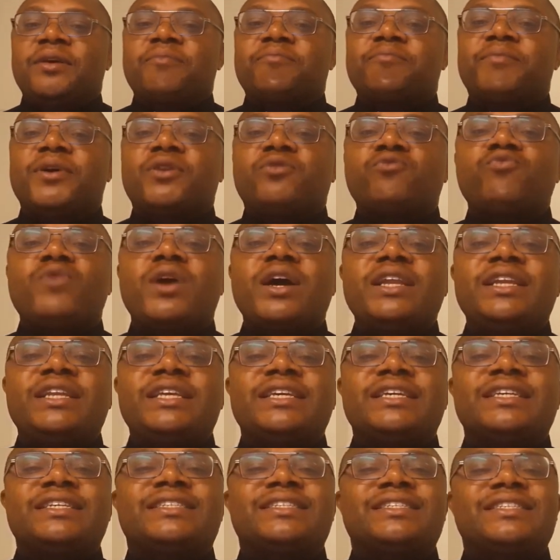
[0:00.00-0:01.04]
But when
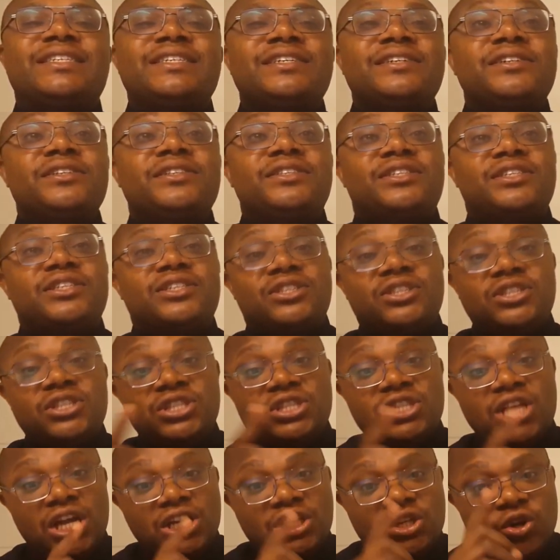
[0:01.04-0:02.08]
he still did
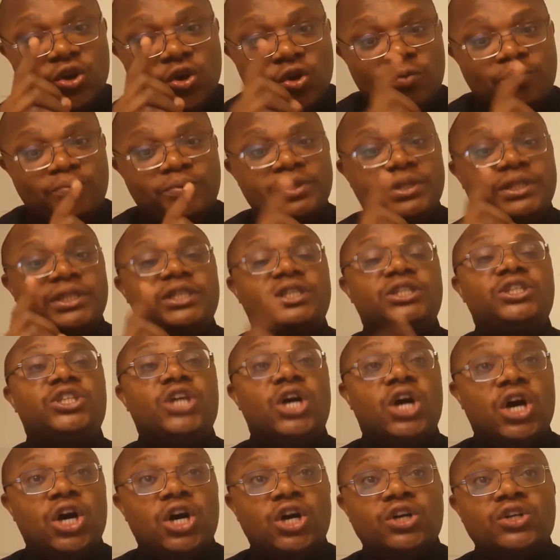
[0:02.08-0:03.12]
not open the
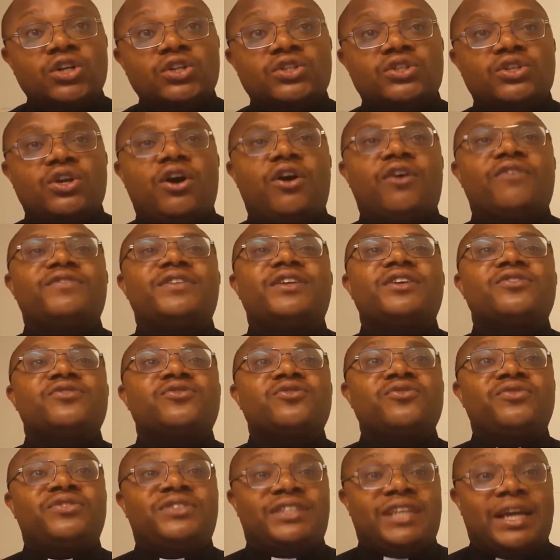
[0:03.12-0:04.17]
doors of the
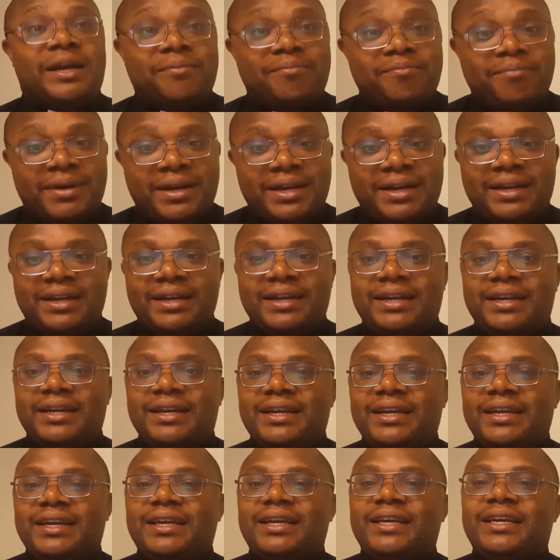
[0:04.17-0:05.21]
roof chamber,
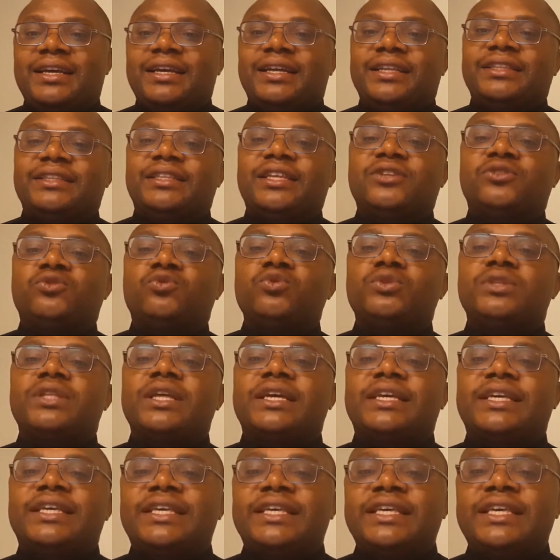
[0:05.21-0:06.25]
they took the
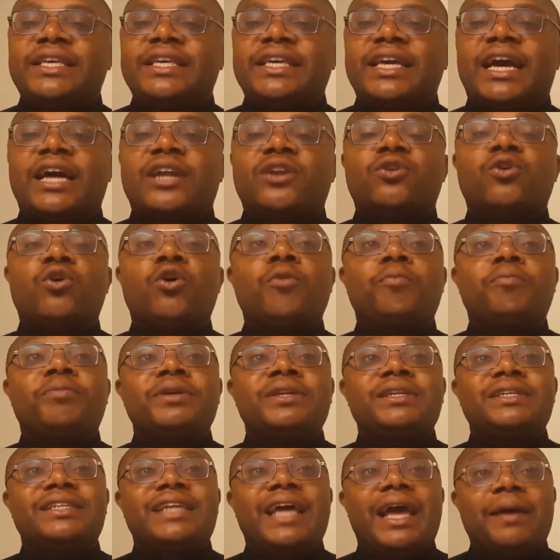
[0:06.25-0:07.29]
key and
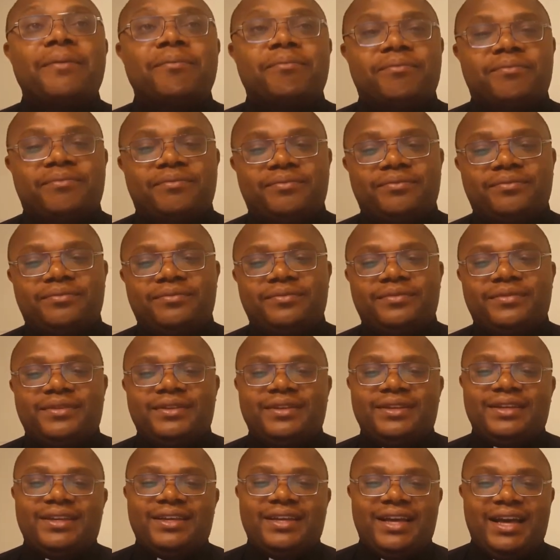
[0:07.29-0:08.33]
opened them.
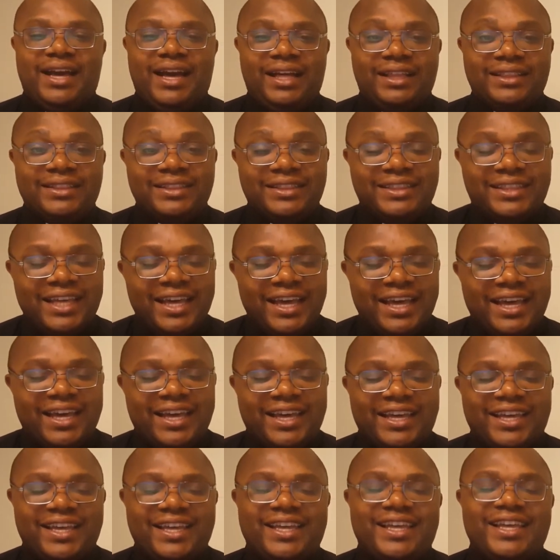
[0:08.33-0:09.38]
And
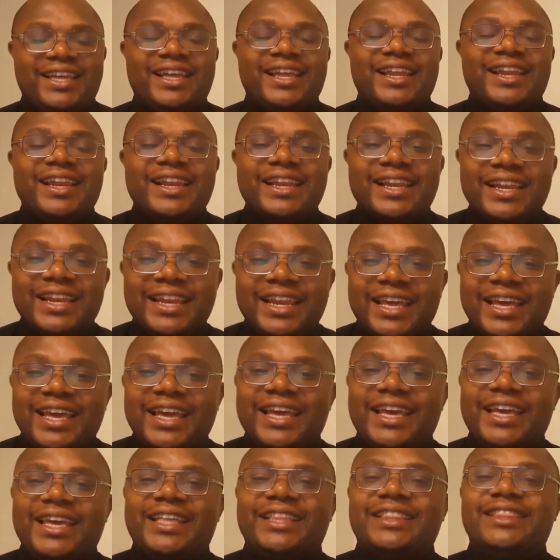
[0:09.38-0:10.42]
there
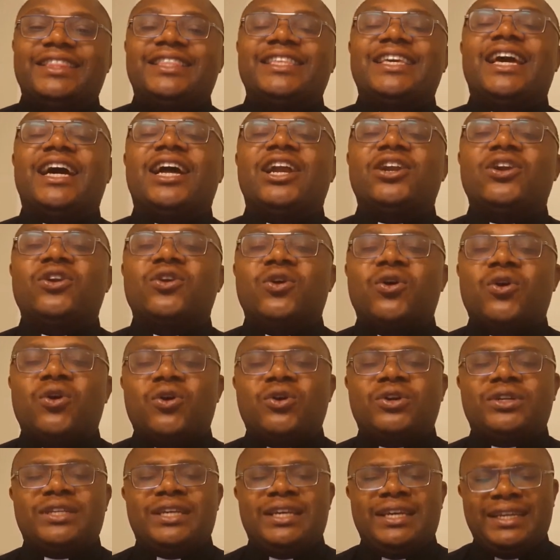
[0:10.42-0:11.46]
lay their
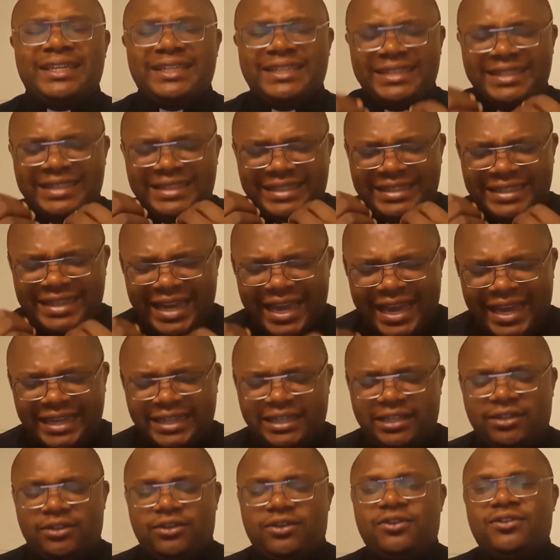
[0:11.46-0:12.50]
Lord
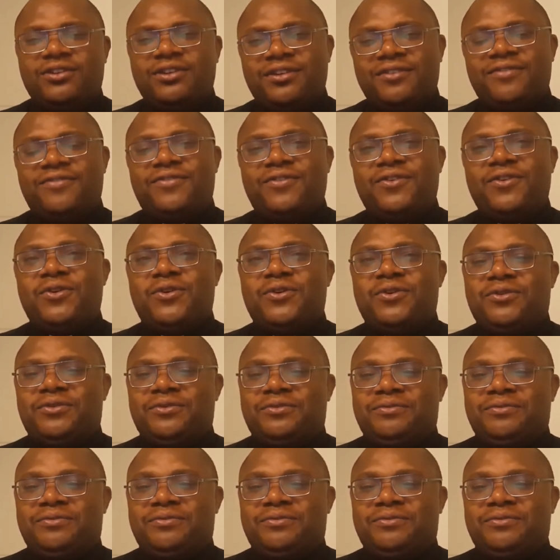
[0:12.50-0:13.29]
dead on the floor."